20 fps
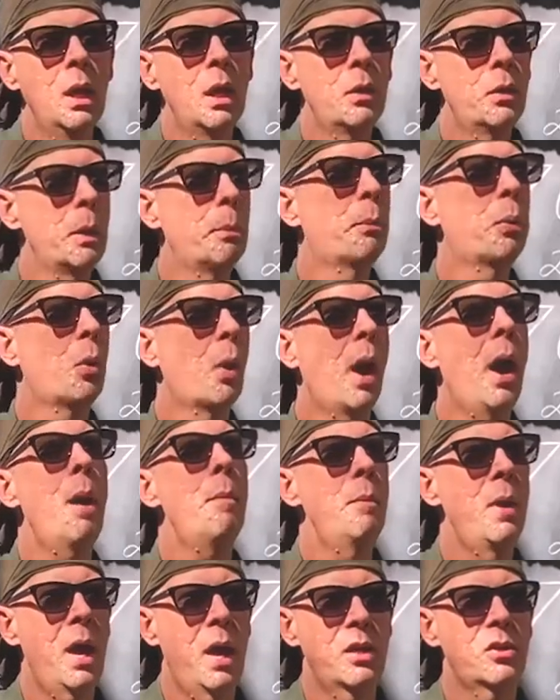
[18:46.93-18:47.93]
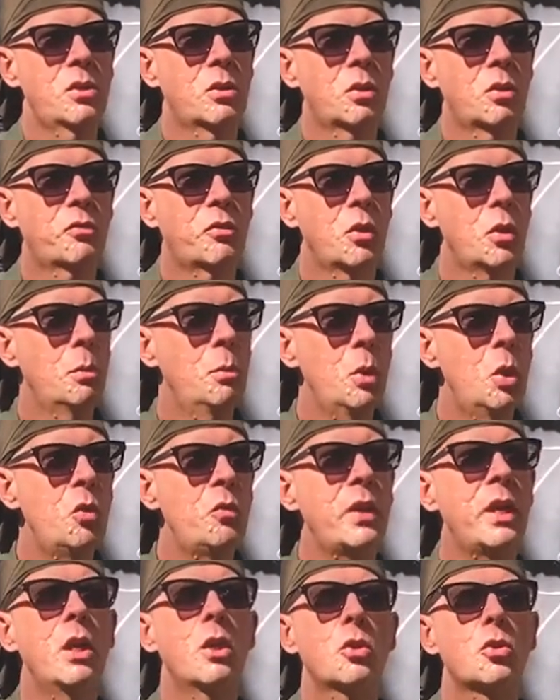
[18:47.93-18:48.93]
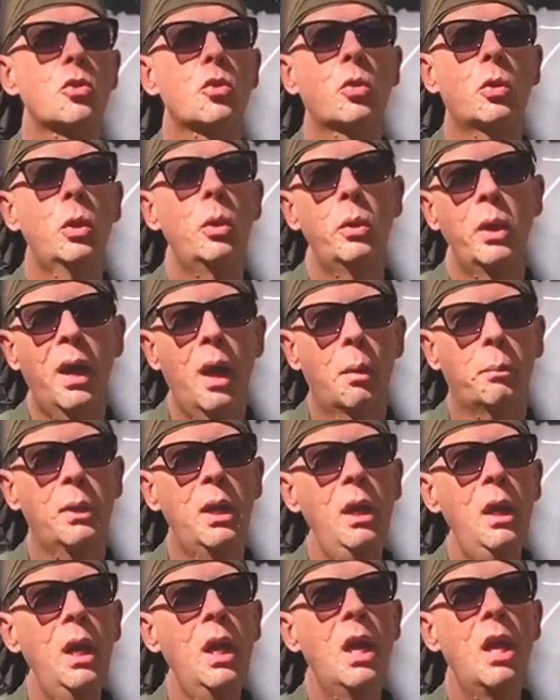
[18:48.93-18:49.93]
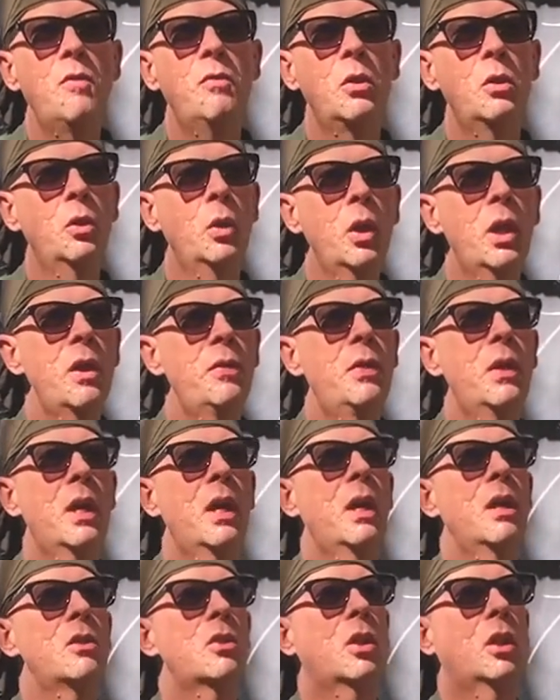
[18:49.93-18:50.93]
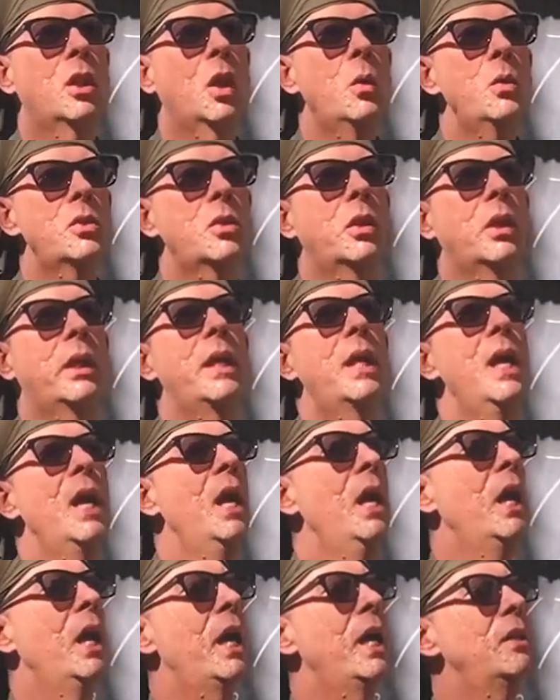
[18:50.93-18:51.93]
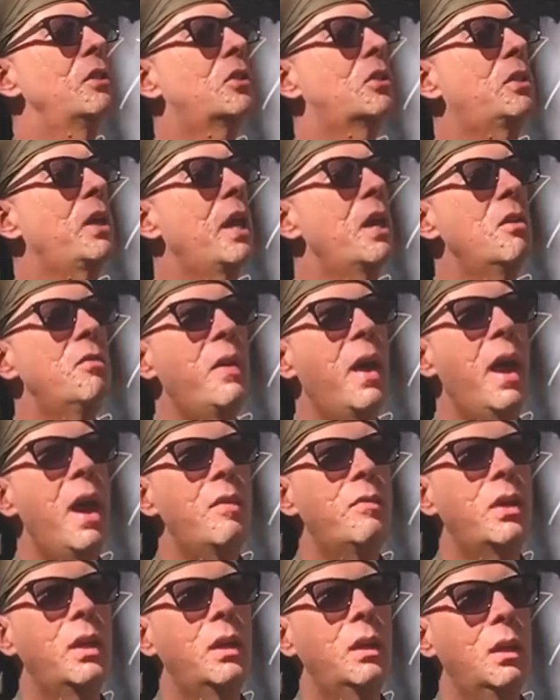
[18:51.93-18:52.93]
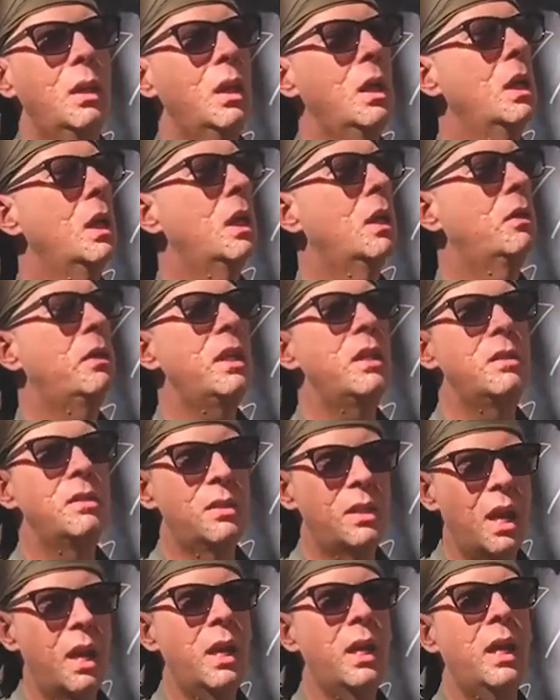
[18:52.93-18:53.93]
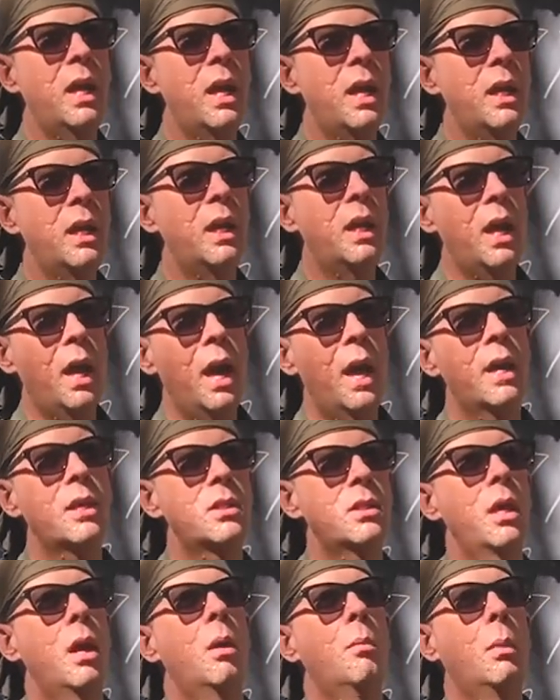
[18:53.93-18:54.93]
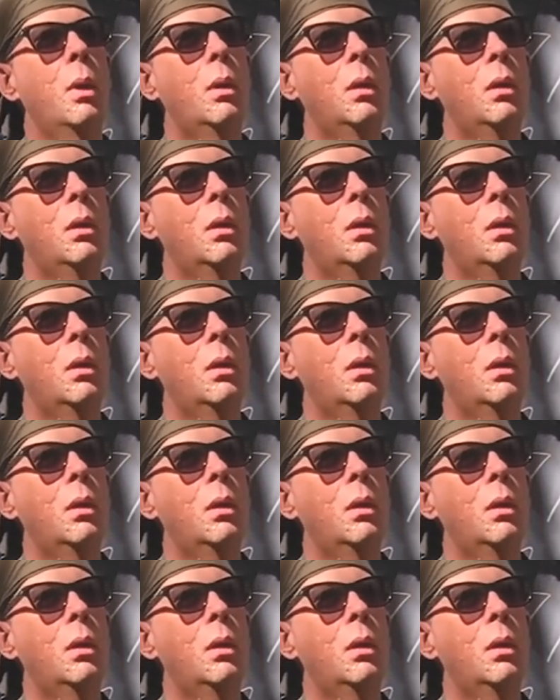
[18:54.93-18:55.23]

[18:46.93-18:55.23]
the prop master for the movie screwed up. If you look at the guns closely, instead of having the dedicated XM177